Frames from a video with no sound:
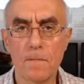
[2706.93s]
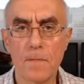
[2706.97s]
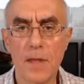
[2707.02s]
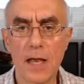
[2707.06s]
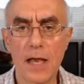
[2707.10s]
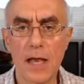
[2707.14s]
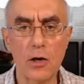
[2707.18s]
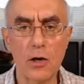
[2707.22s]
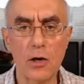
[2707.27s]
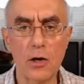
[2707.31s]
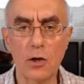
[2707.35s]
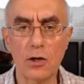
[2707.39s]

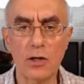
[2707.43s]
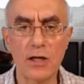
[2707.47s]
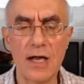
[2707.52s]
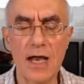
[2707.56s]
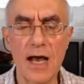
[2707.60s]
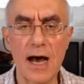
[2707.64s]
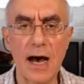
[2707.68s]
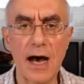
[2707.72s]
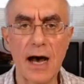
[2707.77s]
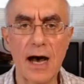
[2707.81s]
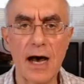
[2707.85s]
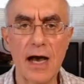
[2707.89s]
And only
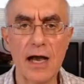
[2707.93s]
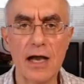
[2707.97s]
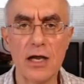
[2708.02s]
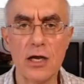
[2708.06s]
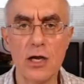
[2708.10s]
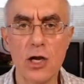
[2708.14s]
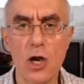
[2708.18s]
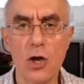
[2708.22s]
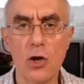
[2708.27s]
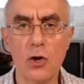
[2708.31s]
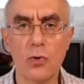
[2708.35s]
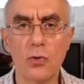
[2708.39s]
I
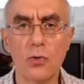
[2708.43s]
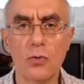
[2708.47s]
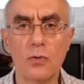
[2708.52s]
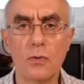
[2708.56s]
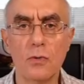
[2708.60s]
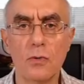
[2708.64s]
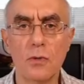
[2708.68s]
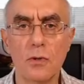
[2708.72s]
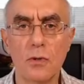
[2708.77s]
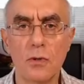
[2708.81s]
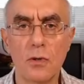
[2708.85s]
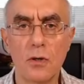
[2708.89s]
know
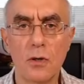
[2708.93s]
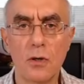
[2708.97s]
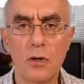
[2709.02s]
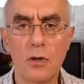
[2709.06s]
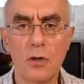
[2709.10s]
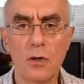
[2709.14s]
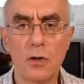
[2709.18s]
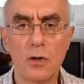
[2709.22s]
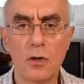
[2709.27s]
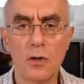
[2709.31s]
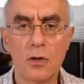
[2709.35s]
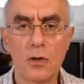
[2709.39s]

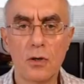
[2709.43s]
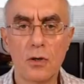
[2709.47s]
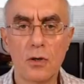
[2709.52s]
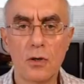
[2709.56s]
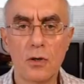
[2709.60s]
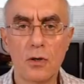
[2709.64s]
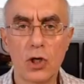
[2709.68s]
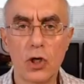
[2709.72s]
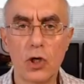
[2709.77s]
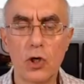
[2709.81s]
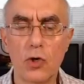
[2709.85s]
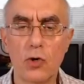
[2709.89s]

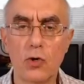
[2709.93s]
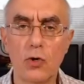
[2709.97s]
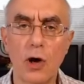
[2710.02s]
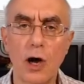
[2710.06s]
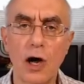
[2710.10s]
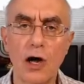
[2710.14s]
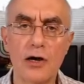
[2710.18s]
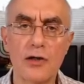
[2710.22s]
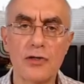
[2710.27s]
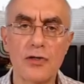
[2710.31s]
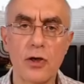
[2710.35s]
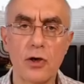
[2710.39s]
who
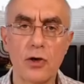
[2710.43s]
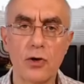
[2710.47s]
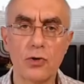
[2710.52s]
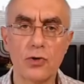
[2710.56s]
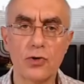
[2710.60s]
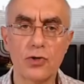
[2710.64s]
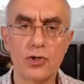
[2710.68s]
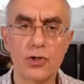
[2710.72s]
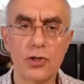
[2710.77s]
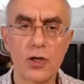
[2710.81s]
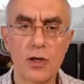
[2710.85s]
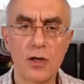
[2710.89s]
are
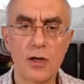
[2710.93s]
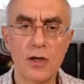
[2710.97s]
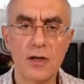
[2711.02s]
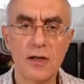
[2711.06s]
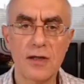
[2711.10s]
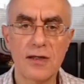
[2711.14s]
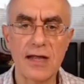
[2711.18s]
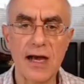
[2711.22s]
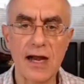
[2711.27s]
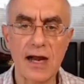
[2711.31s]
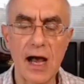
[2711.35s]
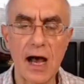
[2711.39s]
those
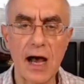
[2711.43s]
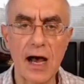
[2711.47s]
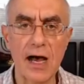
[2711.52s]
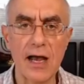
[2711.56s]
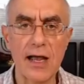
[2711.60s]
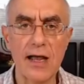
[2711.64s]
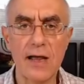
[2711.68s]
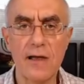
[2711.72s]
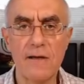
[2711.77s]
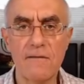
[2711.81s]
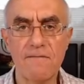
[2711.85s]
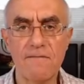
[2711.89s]
that I
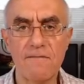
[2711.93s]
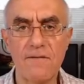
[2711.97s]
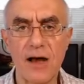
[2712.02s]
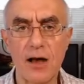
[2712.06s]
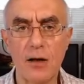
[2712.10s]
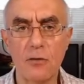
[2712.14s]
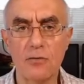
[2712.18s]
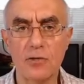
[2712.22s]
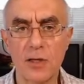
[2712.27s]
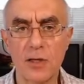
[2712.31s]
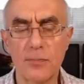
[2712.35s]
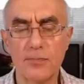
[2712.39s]
have found
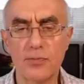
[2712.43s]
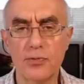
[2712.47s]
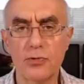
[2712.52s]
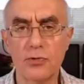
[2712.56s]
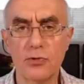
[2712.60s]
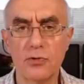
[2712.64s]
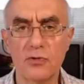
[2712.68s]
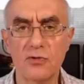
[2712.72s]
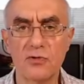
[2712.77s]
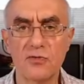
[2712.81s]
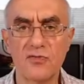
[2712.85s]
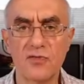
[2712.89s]

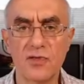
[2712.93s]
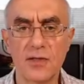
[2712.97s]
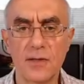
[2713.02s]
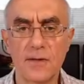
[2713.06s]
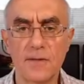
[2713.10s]
approved.